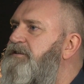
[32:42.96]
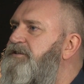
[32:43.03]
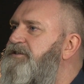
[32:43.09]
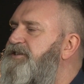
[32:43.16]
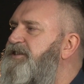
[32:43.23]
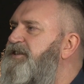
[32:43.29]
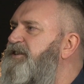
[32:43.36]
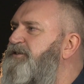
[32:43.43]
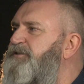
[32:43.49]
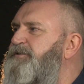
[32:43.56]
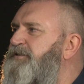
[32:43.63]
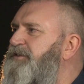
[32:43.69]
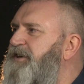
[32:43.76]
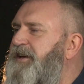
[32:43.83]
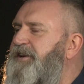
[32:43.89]
Say
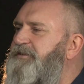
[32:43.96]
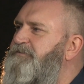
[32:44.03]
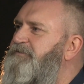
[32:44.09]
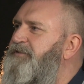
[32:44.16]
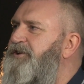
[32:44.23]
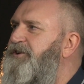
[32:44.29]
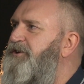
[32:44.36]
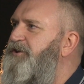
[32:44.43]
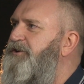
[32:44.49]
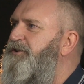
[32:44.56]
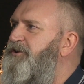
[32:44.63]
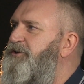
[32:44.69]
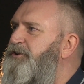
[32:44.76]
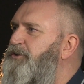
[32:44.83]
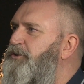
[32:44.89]
that, like,
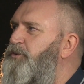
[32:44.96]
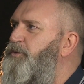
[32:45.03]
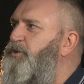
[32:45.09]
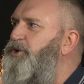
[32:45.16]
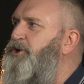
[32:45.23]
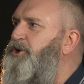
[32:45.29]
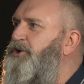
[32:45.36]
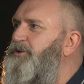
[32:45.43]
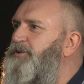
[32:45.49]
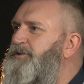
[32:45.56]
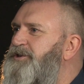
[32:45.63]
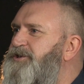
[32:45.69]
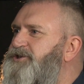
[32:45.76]
working under